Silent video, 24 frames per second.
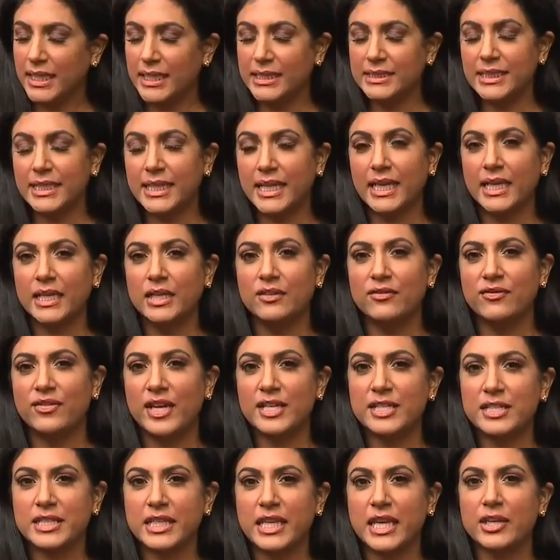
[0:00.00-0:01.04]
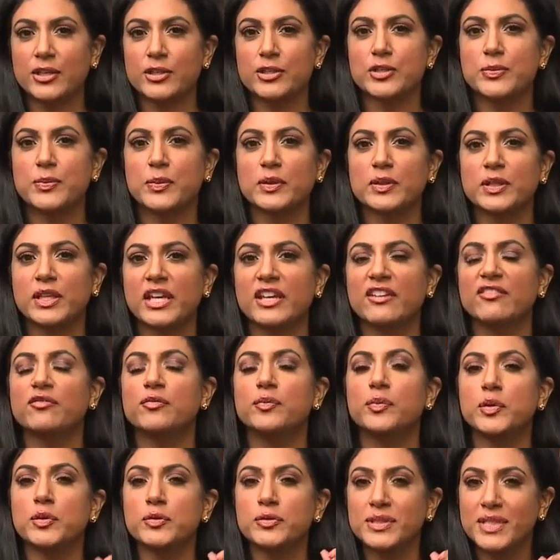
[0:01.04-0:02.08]
And again, investigators believe
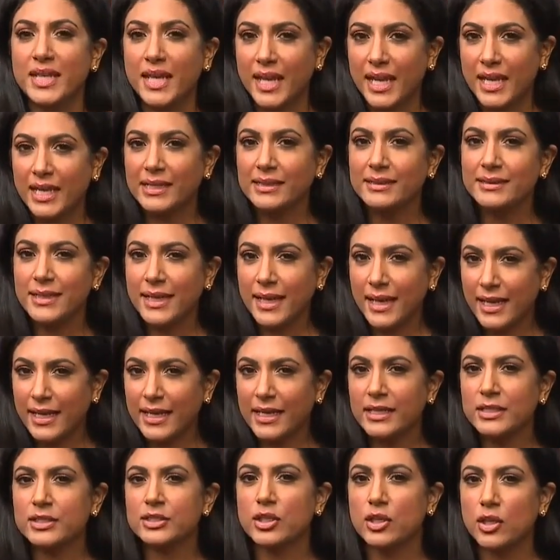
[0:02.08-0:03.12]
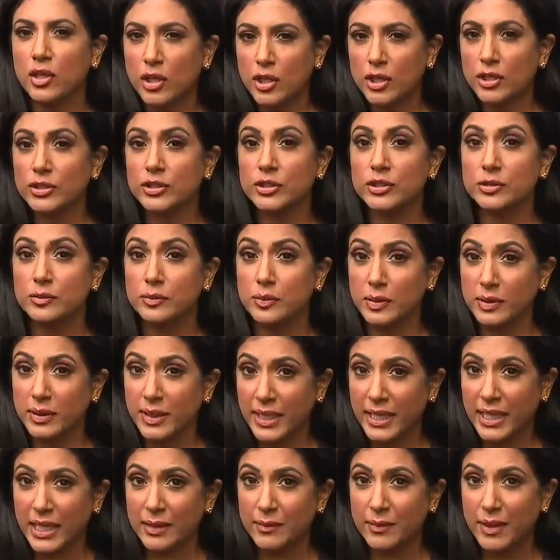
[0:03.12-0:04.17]
butane tanks are to
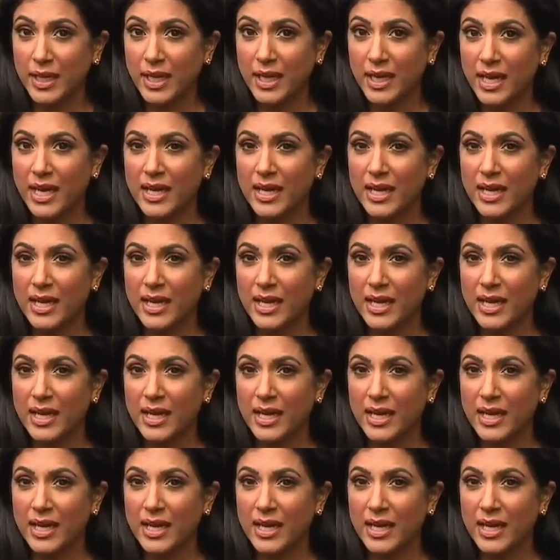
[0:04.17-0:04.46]
blame,